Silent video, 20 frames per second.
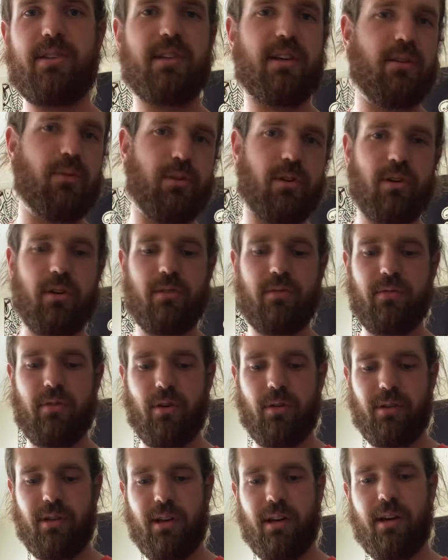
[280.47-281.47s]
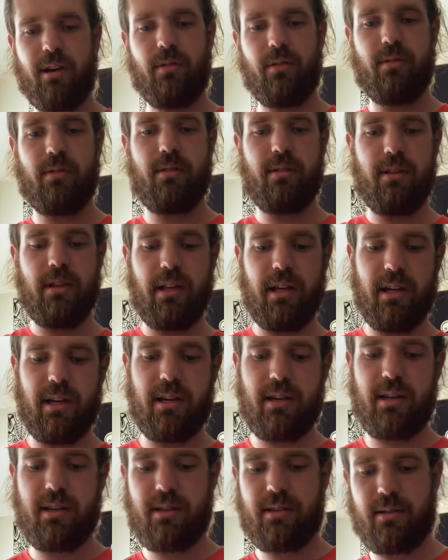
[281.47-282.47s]
I don't want it all falling out
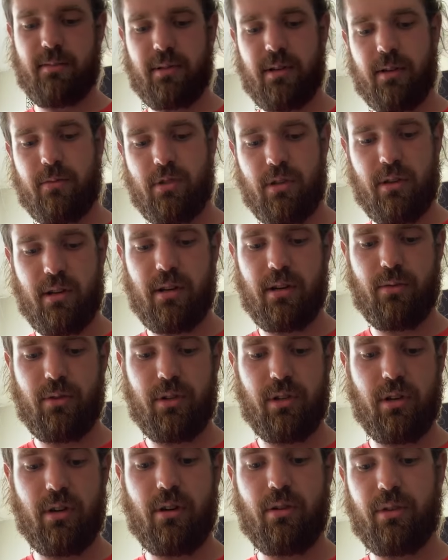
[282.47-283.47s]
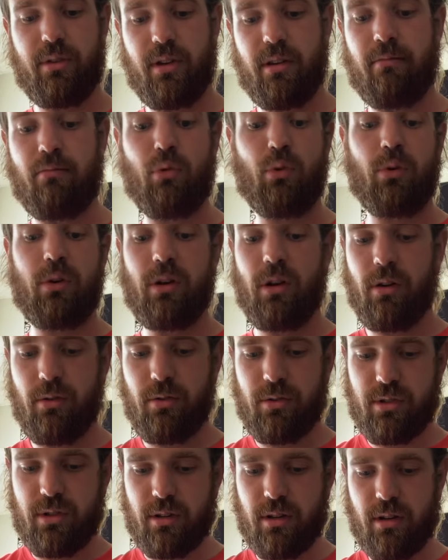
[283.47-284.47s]
like sometimes you get when you go and get
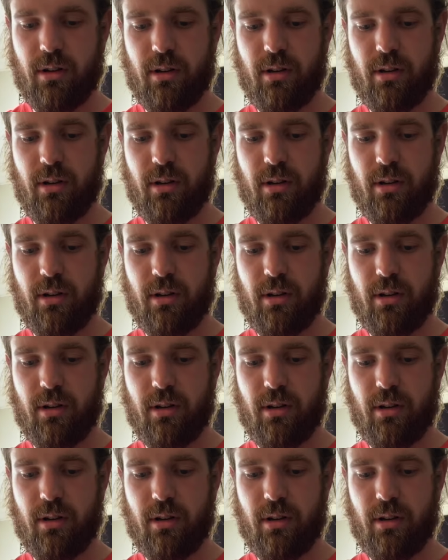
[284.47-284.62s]
burritos or